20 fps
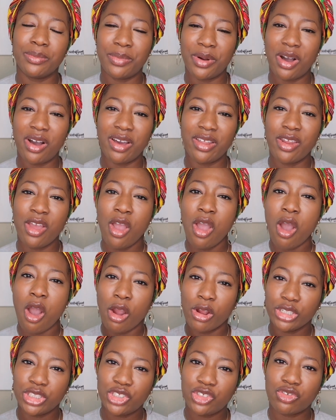upon
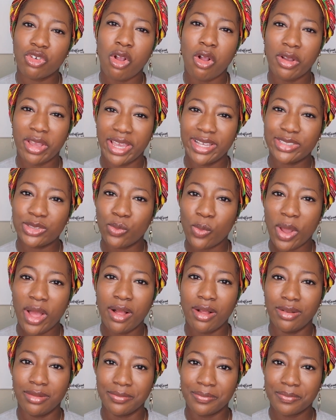are strong as
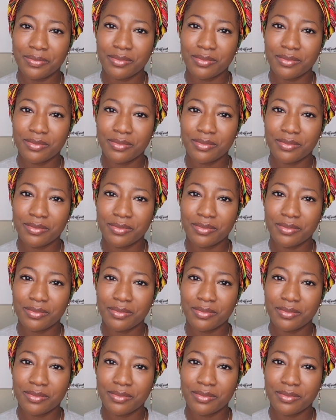well.